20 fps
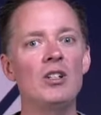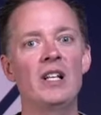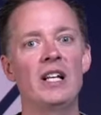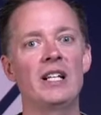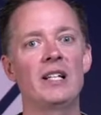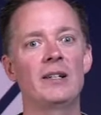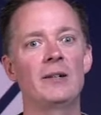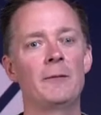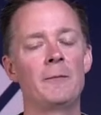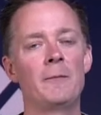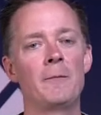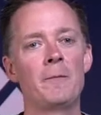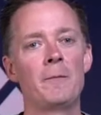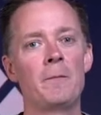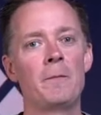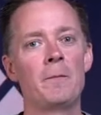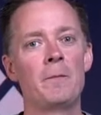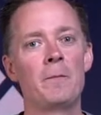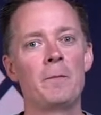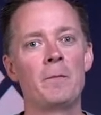like?
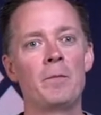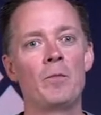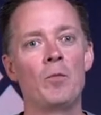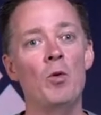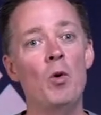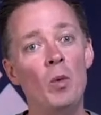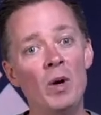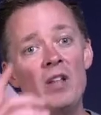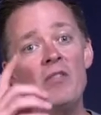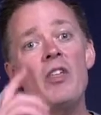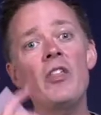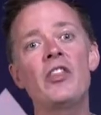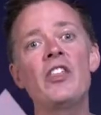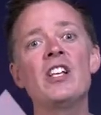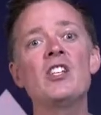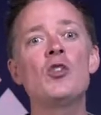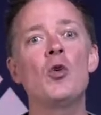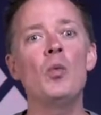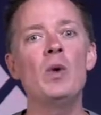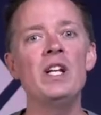Well, one of the
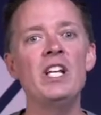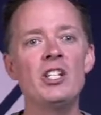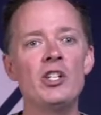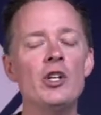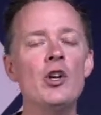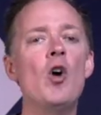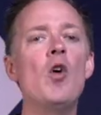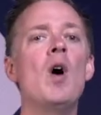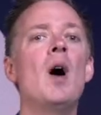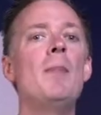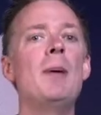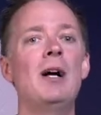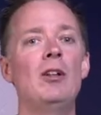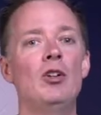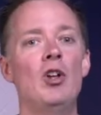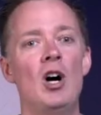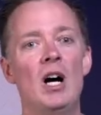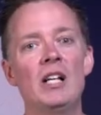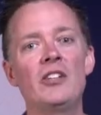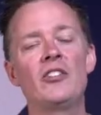things we need to know about
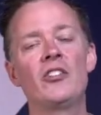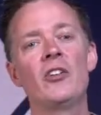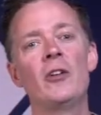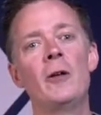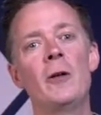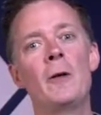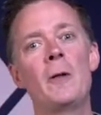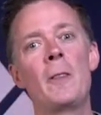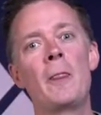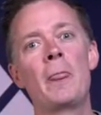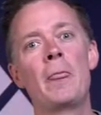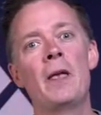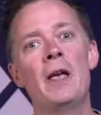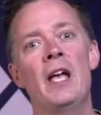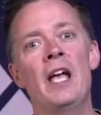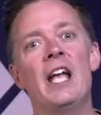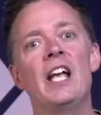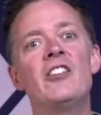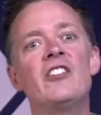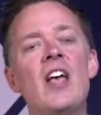loss
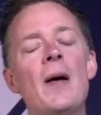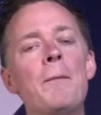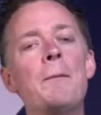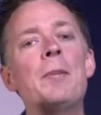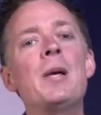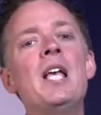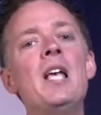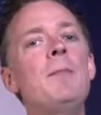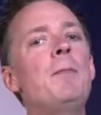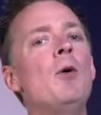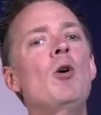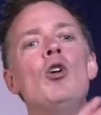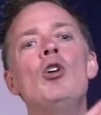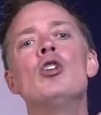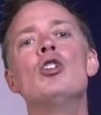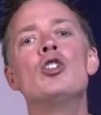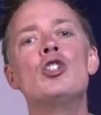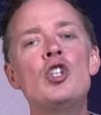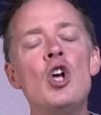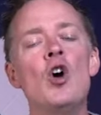is that people
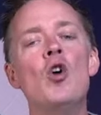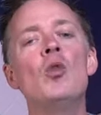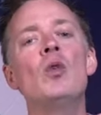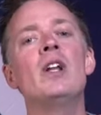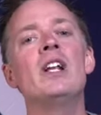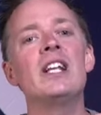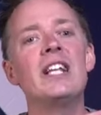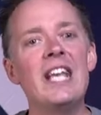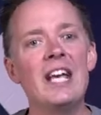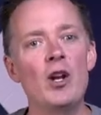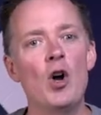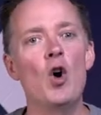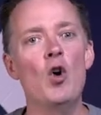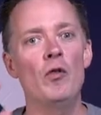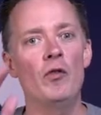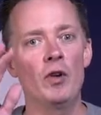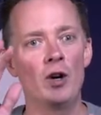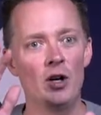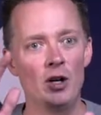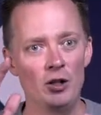don't get
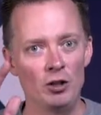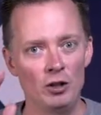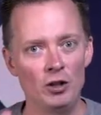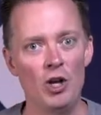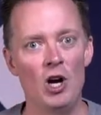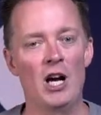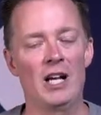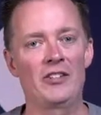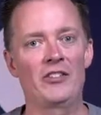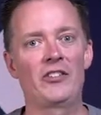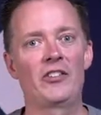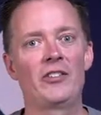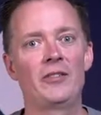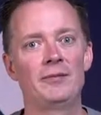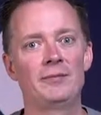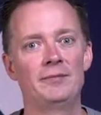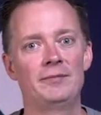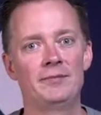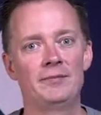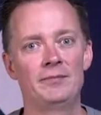over loss.
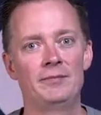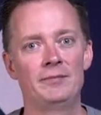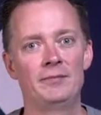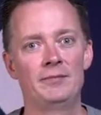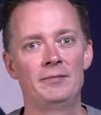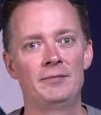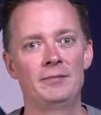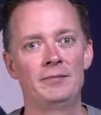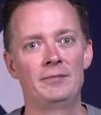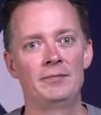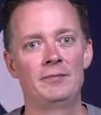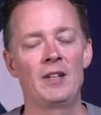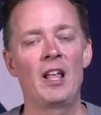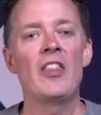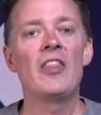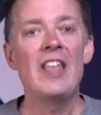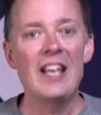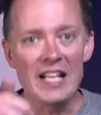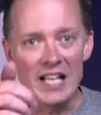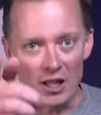
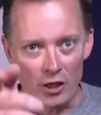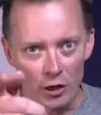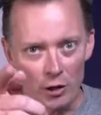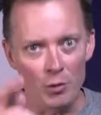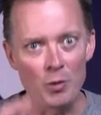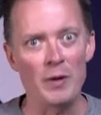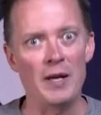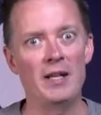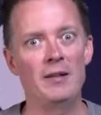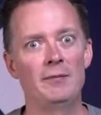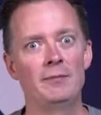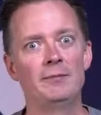They get through it.